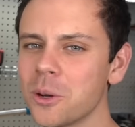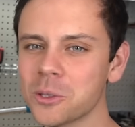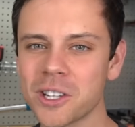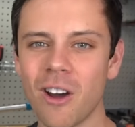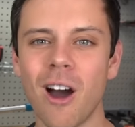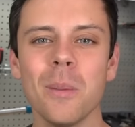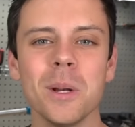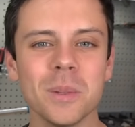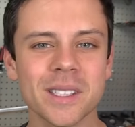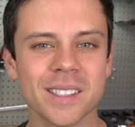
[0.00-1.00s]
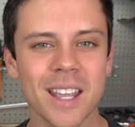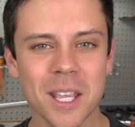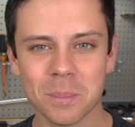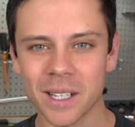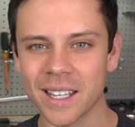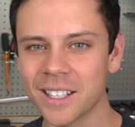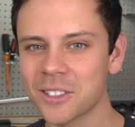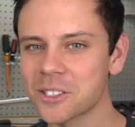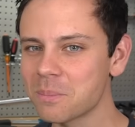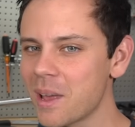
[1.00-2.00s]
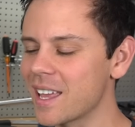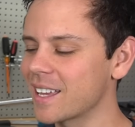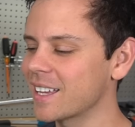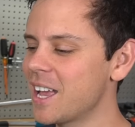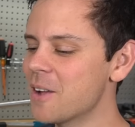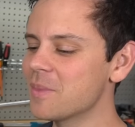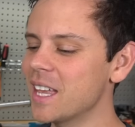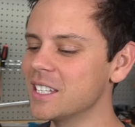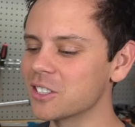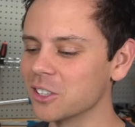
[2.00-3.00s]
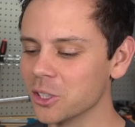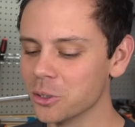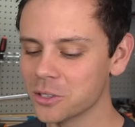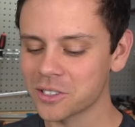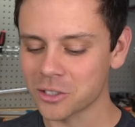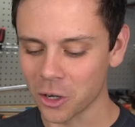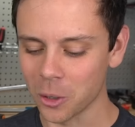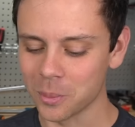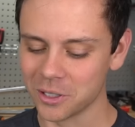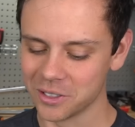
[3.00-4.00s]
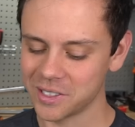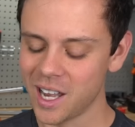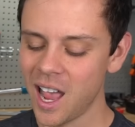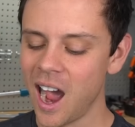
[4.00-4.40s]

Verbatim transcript: most common mistake beginners make is loose terminals.